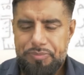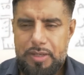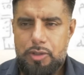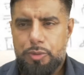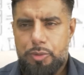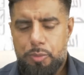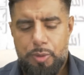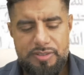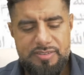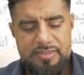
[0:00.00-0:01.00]
who
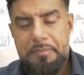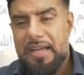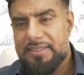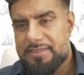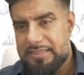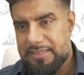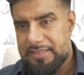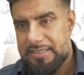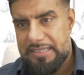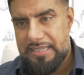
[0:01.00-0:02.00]
was the Mahdi.
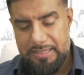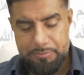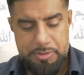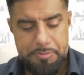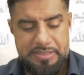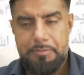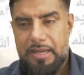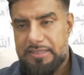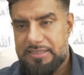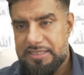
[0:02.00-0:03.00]
He claimed to be the
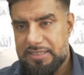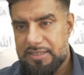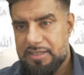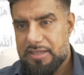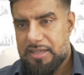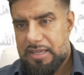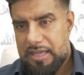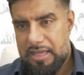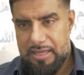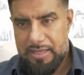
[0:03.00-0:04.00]
Mahdi,
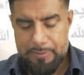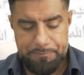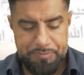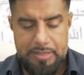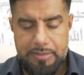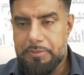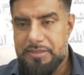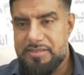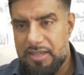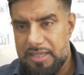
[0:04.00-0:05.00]
a
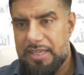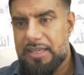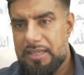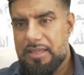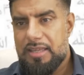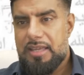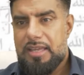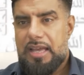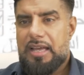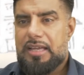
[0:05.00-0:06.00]
Messiah,
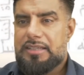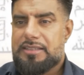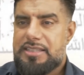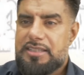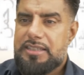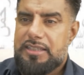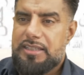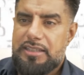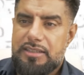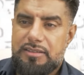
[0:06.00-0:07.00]
and
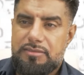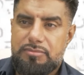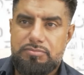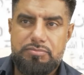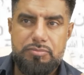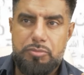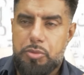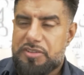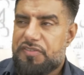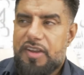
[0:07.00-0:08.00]
he
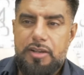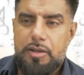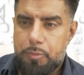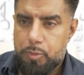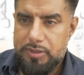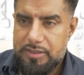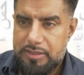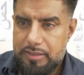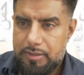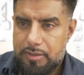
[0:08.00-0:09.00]
was fed up with
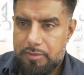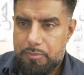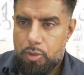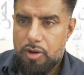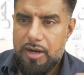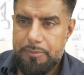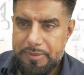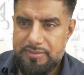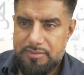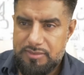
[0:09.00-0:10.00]
the
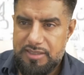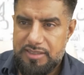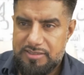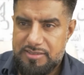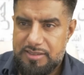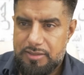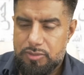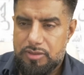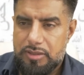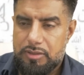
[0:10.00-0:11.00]
Moravid dynasty,
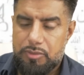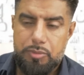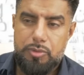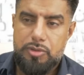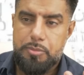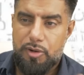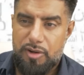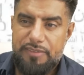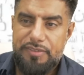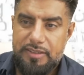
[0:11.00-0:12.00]
or the
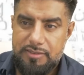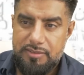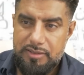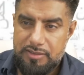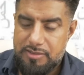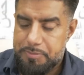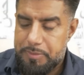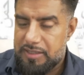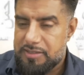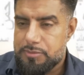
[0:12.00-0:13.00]
Moravid. They
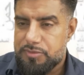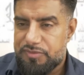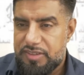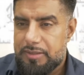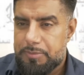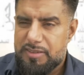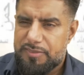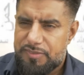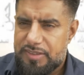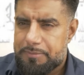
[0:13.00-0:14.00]
spell it as V, but
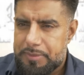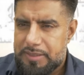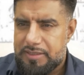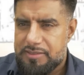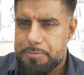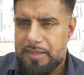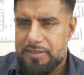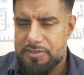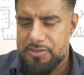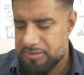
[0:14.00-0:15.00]
the V and B in
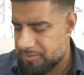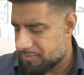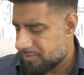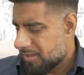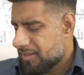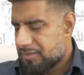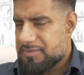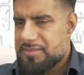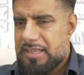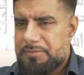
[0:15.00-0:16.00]
Spanish is
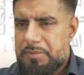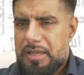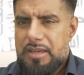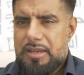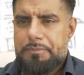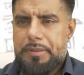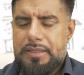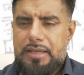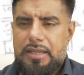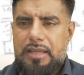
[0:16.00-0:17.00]
the same.
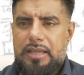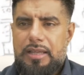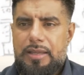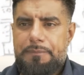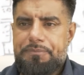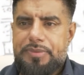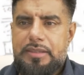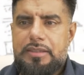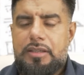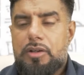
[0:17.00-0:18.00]
But
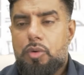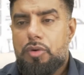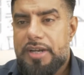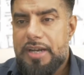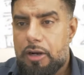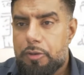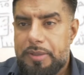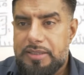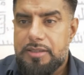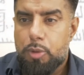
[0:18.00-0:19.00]
or in
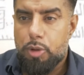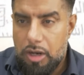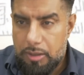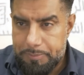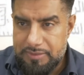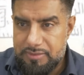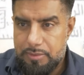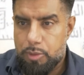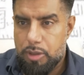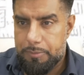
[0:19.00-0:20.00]
Arabic, the
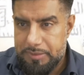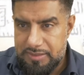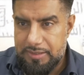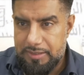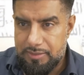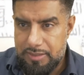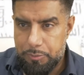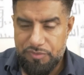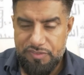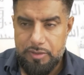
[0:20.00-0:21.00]
Morabitin.
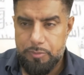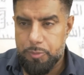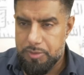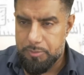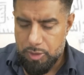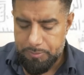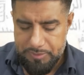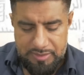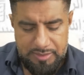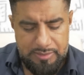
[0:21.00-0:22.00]
They were fed up with the
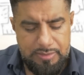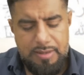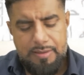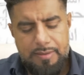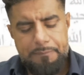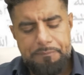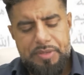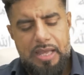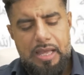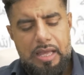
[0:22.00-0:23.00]
Morabitin,
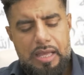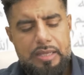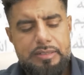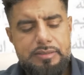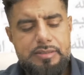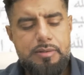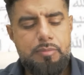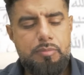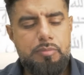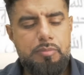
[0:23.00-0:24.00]
and
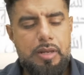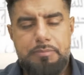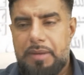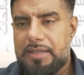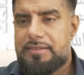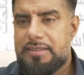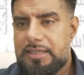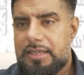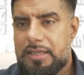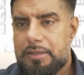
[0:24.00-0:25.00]

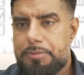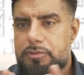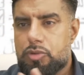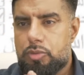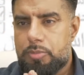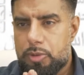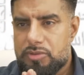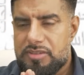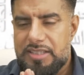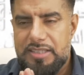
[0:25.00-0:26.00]
Al-Mahdi ibn
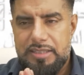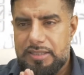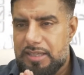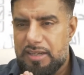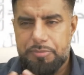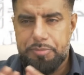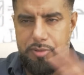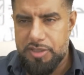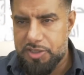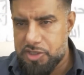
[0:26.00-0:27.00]
Tumurt, he kind of
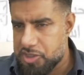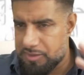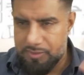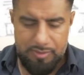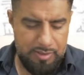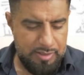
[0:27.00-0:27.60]
preached, and